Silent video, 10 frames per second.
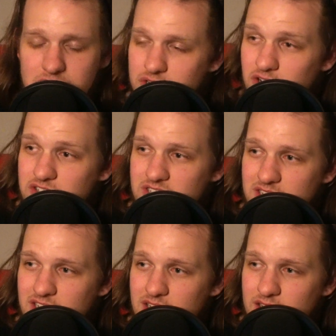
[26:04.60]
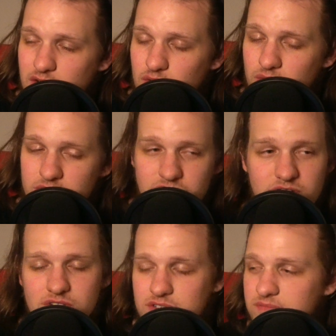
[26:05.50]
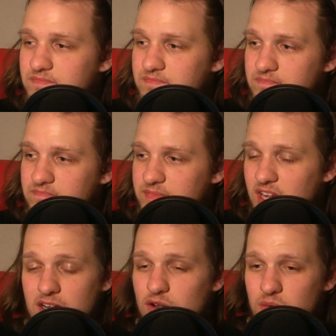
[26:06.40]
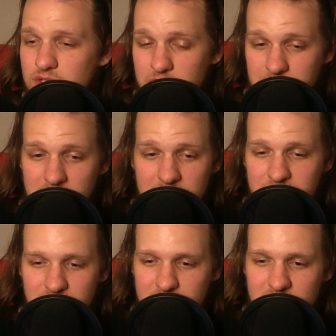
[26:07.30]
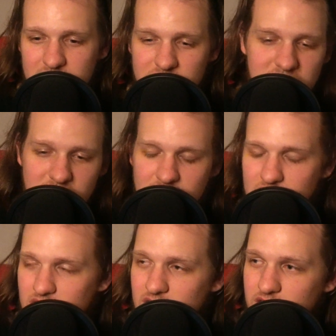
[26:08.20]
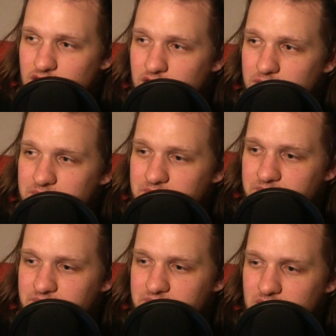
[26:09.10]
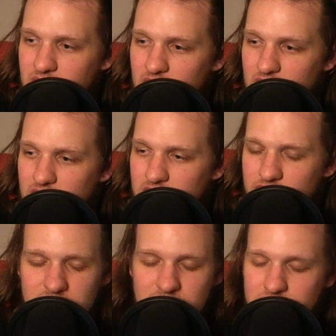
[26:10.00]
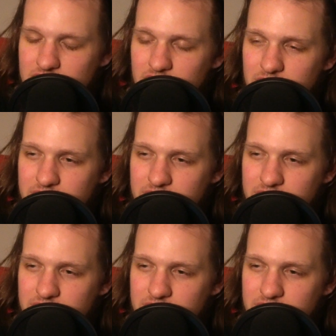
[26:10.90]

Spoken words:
starts to get egregious. And I know it wasn't me because, you just know.